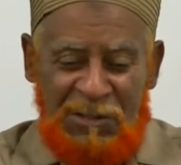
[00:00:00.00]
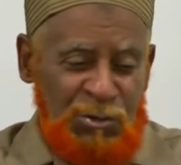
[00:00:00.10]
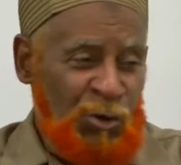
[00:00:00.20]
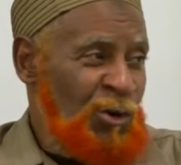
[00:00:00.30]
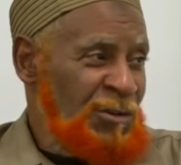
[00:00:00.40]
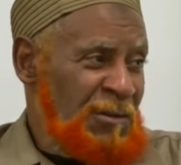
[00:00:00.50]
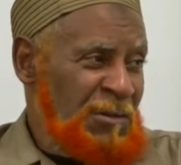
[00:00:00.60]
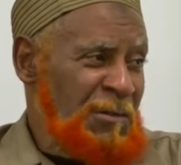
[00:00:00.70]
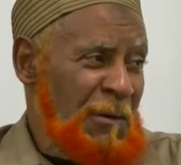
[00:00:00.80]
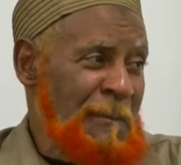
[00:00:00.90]
door,
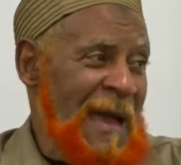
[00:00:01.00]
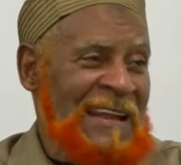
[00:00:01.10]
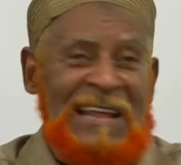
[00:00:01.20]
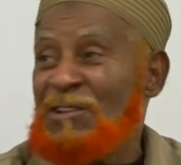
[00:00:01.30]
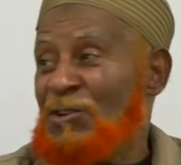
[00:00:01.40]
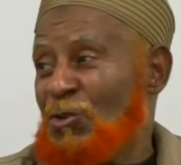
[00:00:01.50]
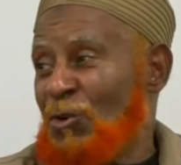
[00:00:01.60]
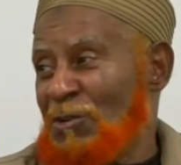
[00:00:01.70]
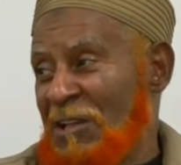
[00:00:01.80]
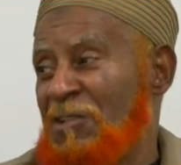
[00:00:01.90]
the mat at the
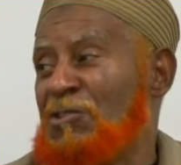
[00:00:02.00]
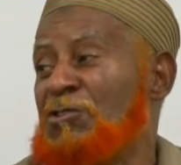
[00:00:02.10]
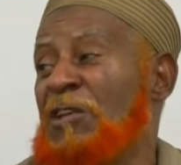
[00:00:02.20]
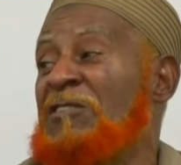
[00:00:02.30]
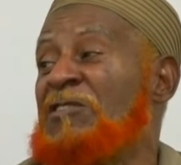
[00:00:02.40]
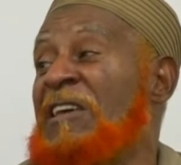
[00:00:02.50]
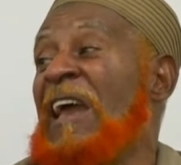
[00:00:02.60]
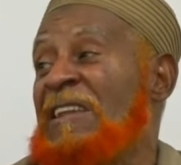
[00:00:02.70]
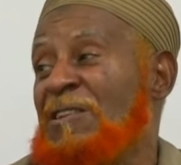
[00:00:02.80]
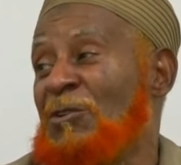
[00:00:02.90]
door, to change the
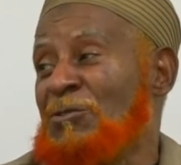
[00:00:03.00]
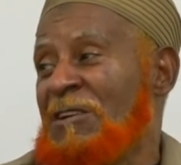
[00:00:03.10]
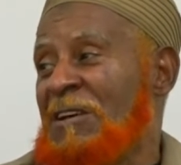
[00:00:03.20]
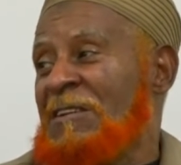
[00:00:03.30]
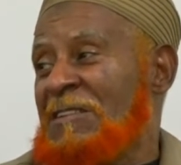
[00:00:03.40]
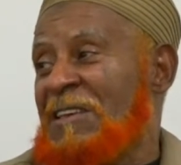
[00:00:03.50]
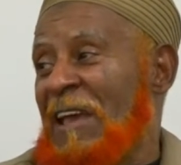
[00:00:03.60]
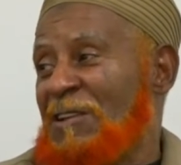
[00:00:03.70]
gate on the